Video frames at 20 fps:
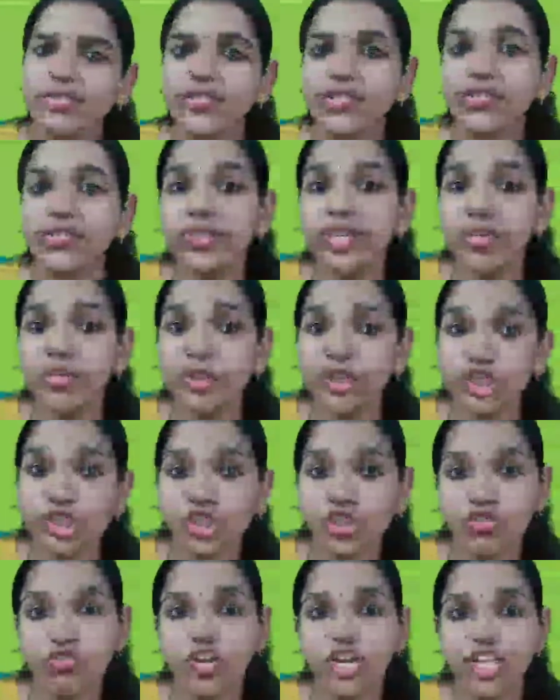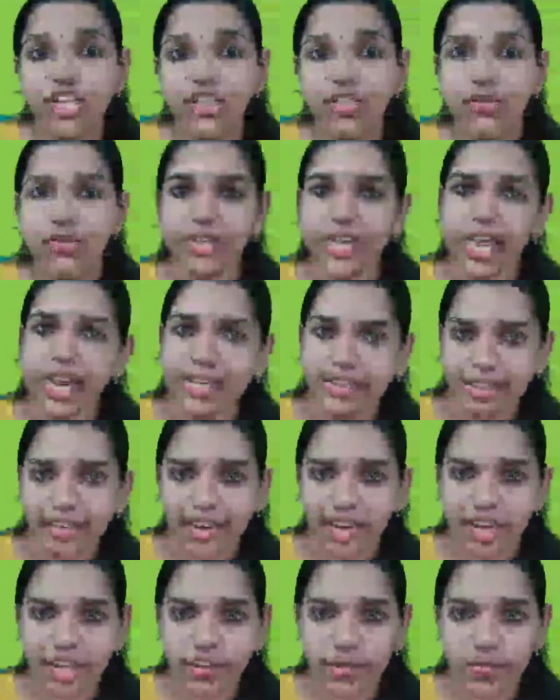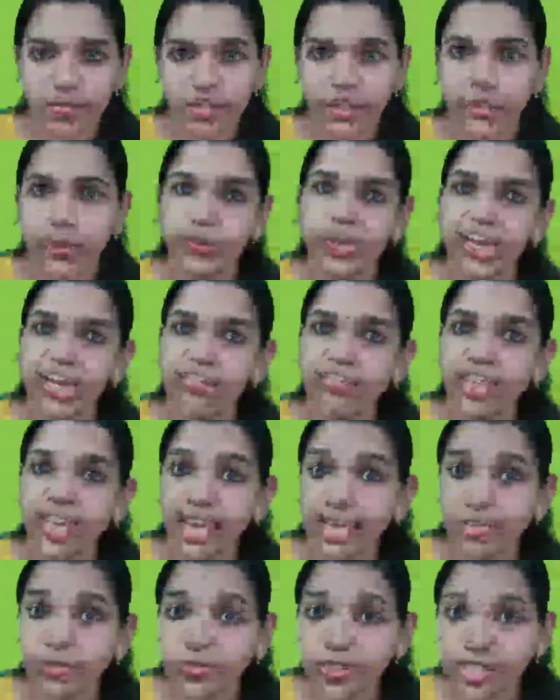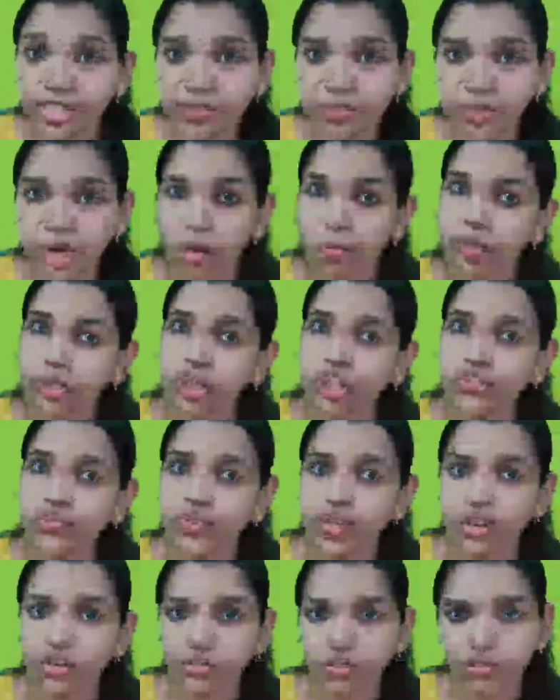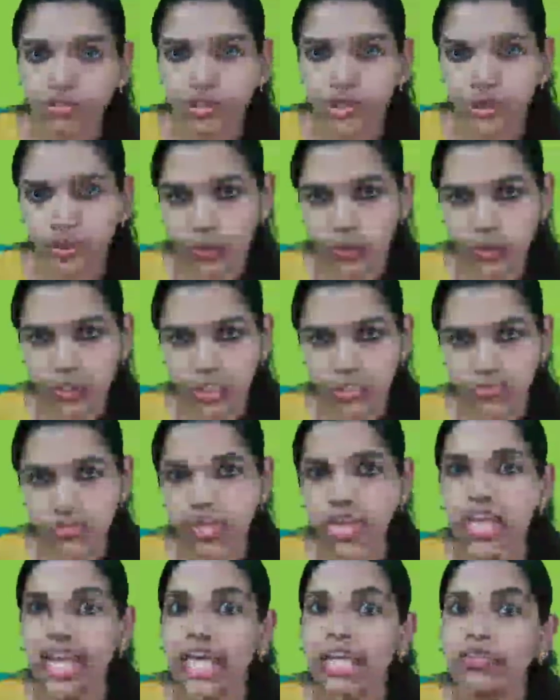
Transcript: discussing about Gurvadi Guna in the last video and we have seen the properties of few gunas.